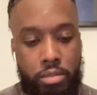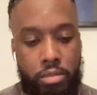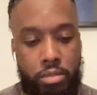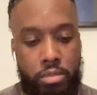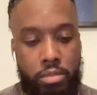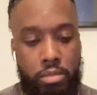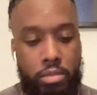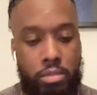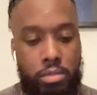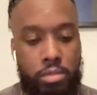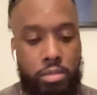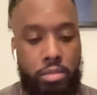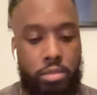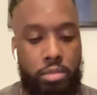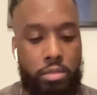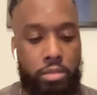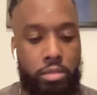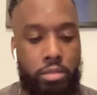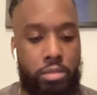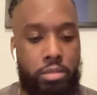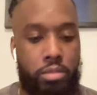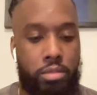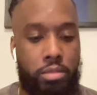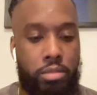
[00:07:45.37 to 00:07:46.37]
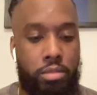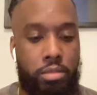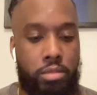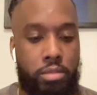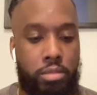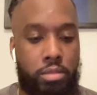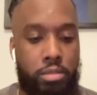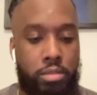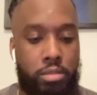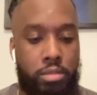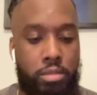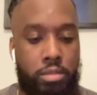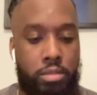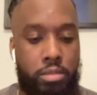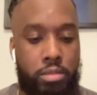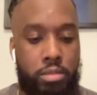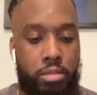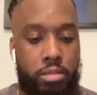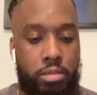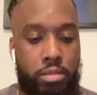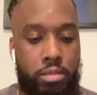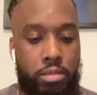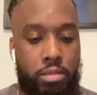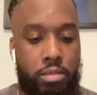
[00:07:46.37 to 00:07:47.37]

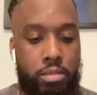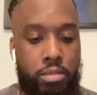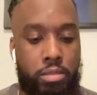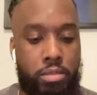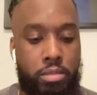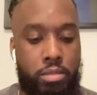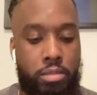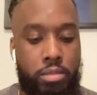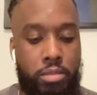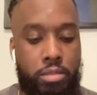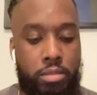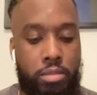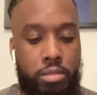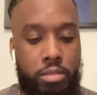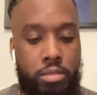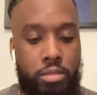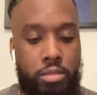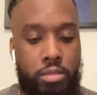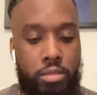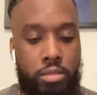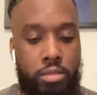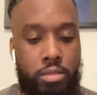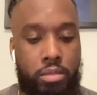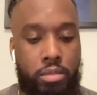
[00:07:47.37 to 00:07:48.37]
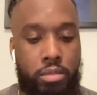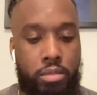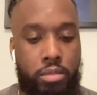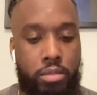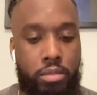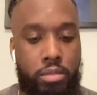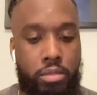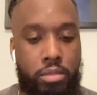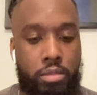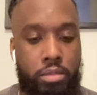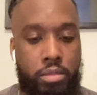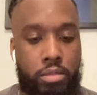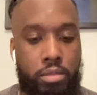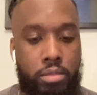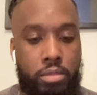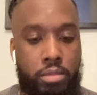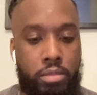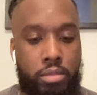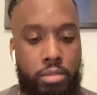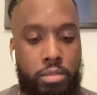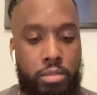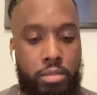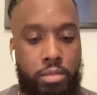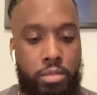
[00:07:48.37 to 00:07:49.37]

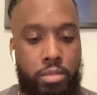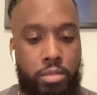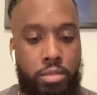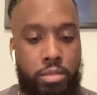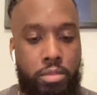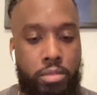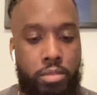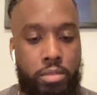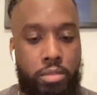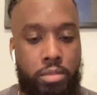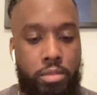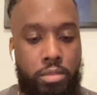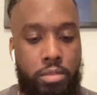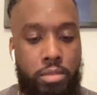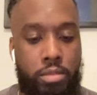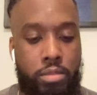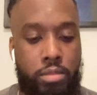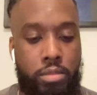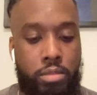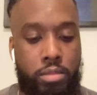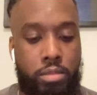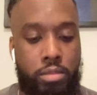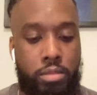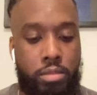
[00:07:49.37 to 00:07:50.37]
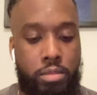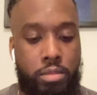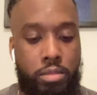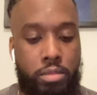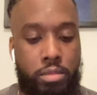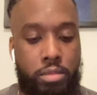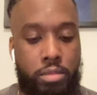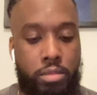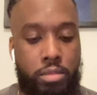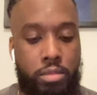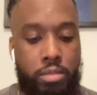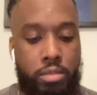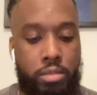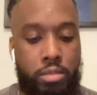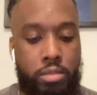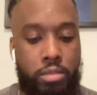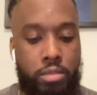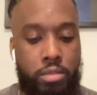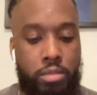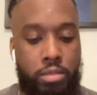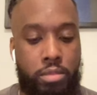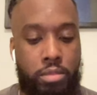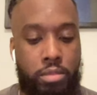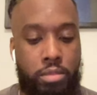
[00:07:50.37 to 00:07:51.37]

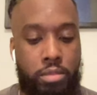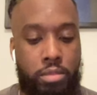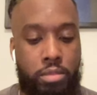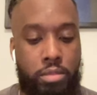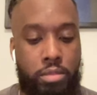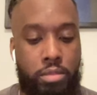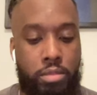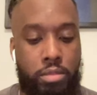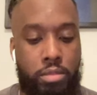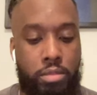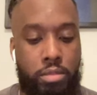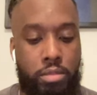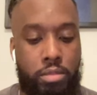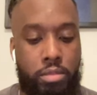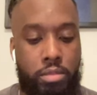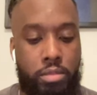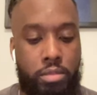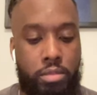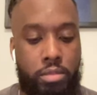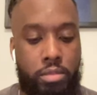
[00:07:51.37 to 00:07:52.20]
(silent)